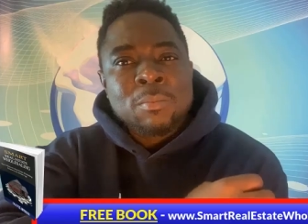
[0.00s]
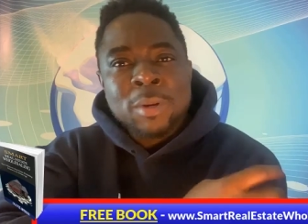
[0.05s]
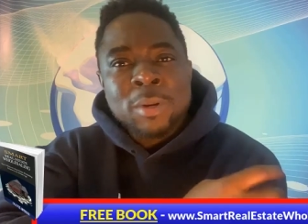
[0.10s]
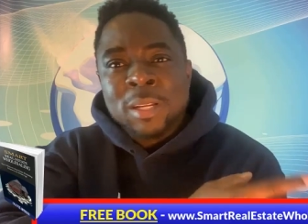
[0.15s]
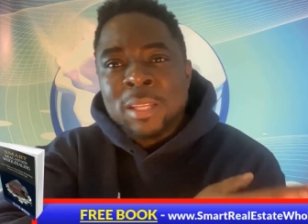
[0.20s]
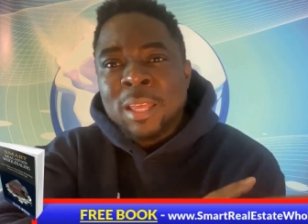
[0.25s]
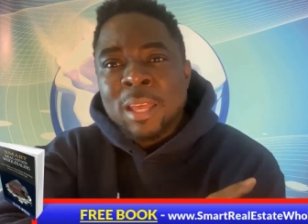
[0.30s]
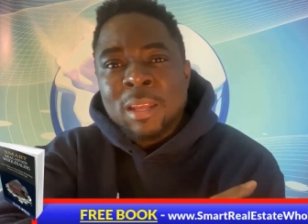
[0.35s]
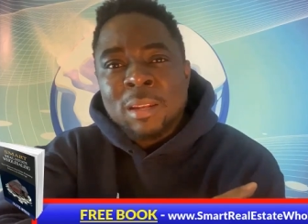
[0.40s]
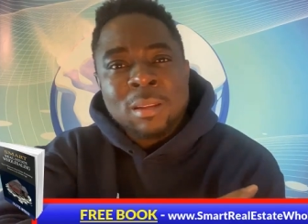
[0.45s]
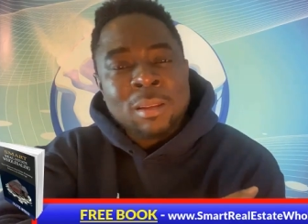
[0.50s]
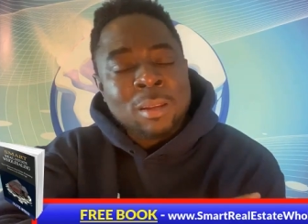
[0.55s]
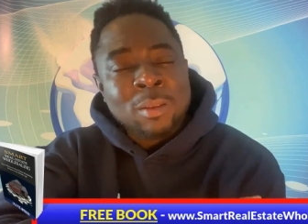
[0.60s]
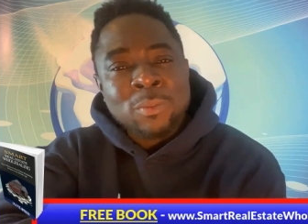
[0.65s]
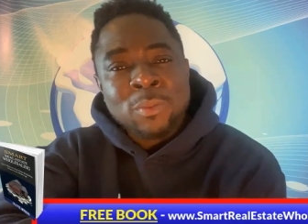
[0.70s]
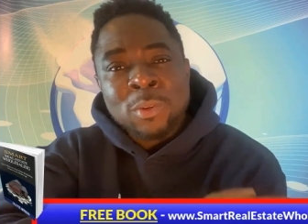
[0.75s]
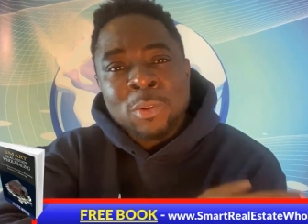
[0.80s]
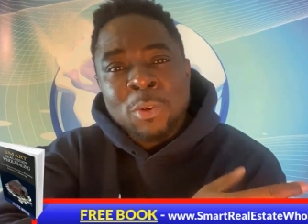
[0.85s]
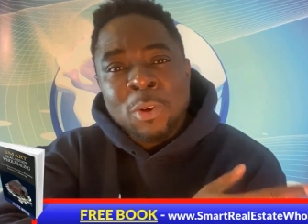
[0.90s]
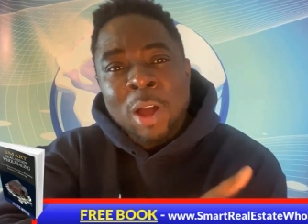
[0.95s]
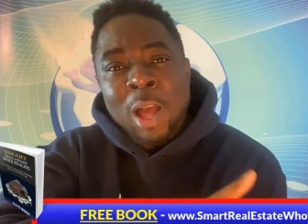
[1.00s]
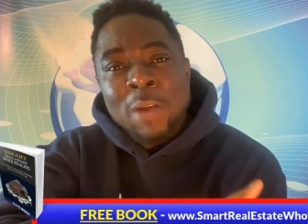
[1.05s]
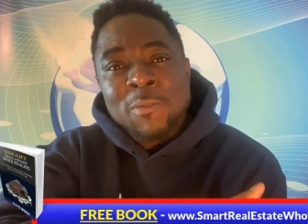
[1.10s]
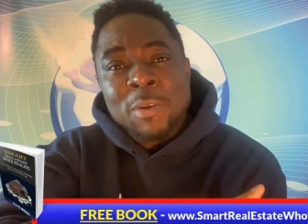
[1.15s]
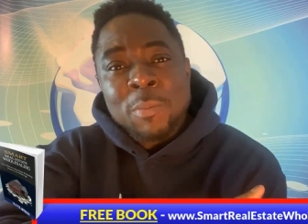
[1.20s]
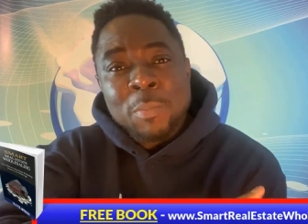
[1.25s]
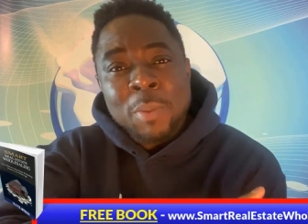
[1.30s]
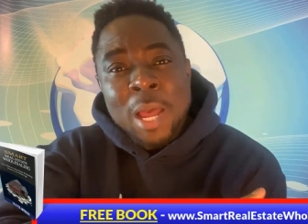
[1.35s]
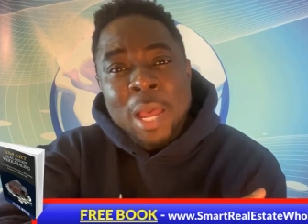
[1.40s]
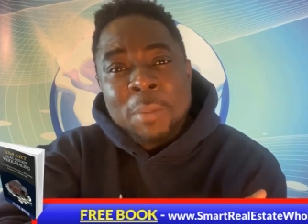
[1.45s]
But again, if you don't have
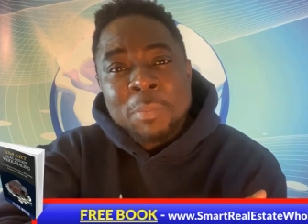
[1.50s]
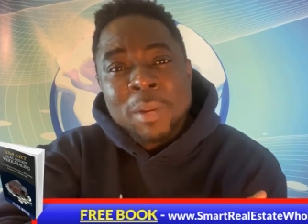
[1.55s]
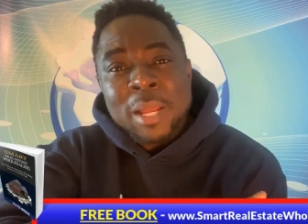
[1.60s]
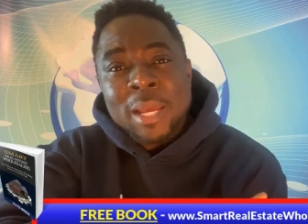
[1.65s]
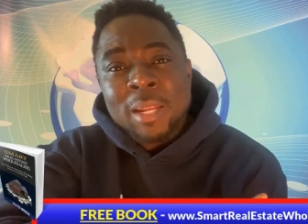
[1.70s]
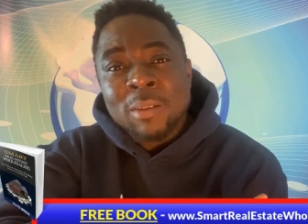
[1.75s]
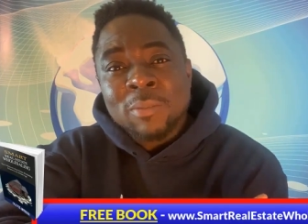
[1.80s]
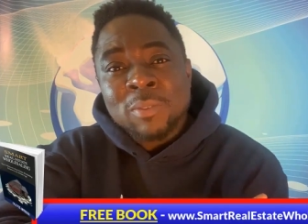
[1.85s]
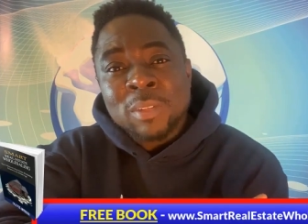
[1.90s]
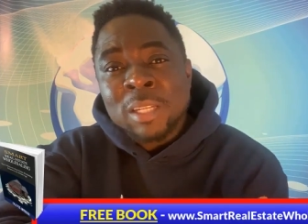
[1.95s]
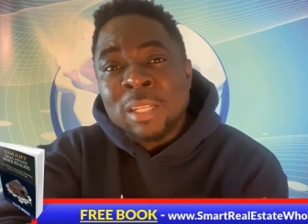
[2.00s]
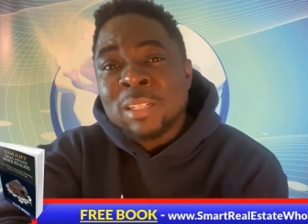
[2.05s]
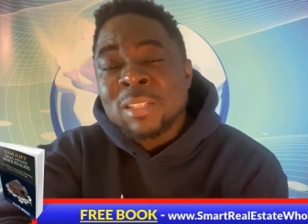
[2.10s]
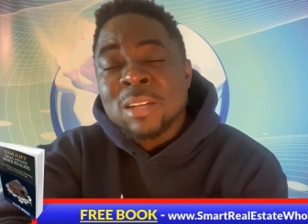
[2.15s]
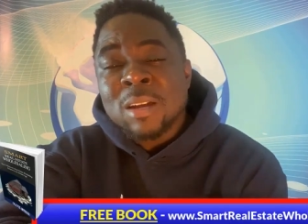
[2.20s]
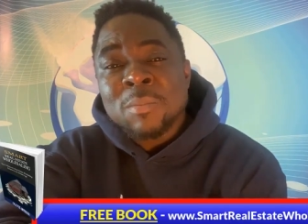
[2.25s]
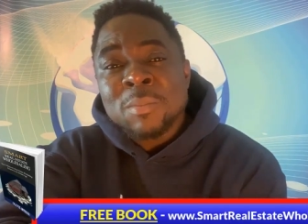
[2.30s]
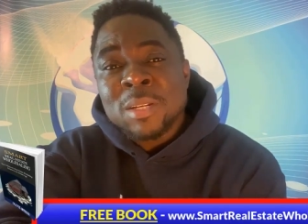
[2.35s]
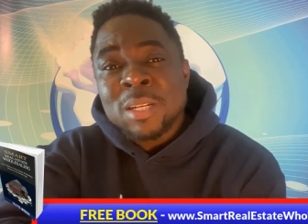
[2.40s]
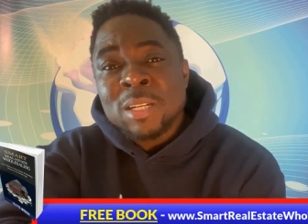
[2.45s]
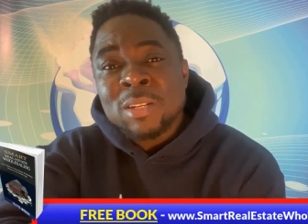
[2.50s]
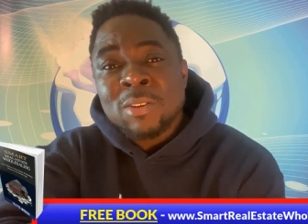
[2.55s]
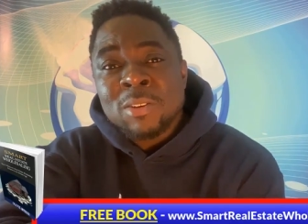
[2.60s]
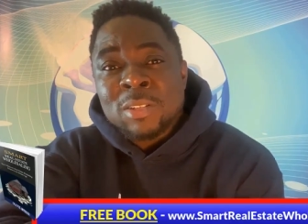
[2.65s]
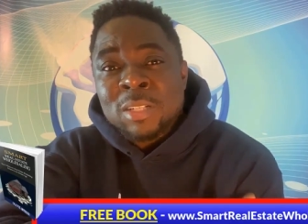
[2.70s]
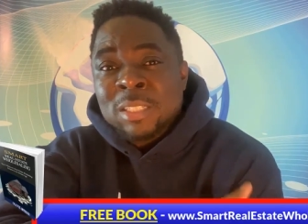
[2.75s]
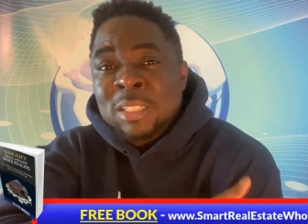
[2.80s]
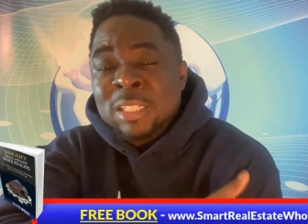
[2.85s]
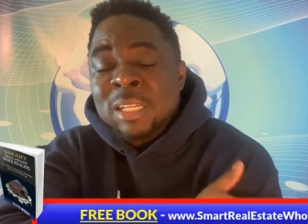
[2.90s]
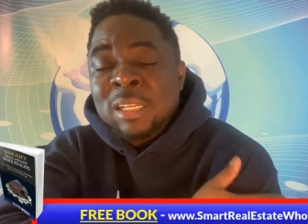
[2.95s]
a pipeline of leads coming in on
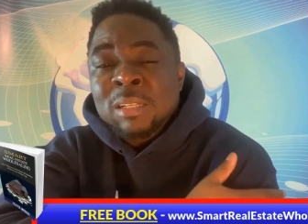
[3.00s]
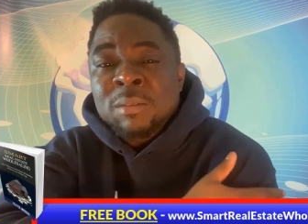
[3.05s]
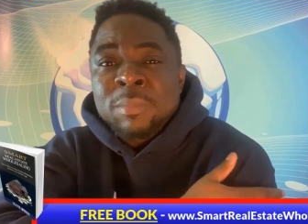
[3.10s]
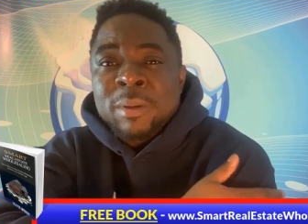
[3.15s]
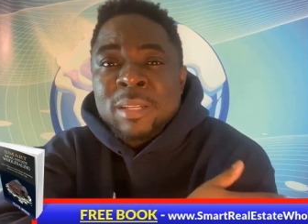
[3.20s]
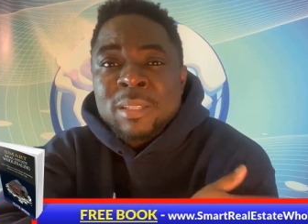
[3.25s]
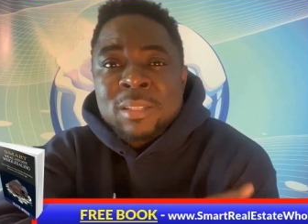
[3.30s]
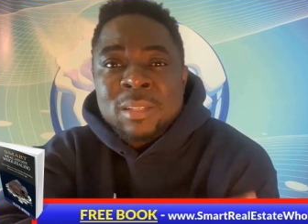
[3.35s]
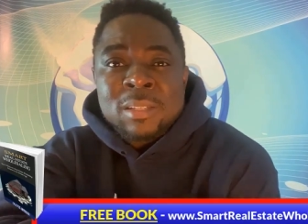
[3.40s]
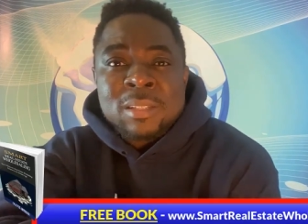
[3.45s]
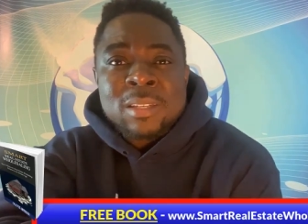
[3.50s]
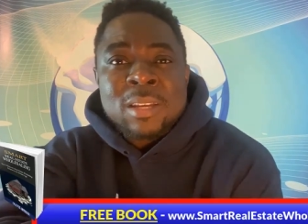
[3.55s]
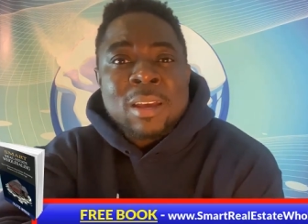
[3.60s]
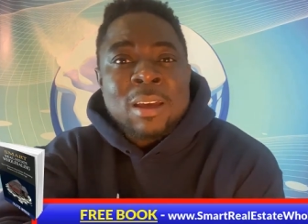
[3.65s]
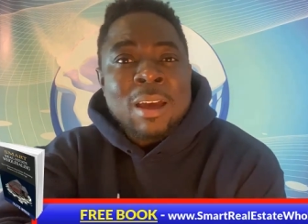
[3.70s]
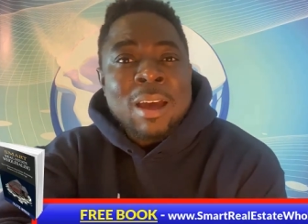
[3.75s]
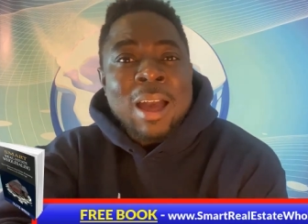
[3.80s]
a daily basis,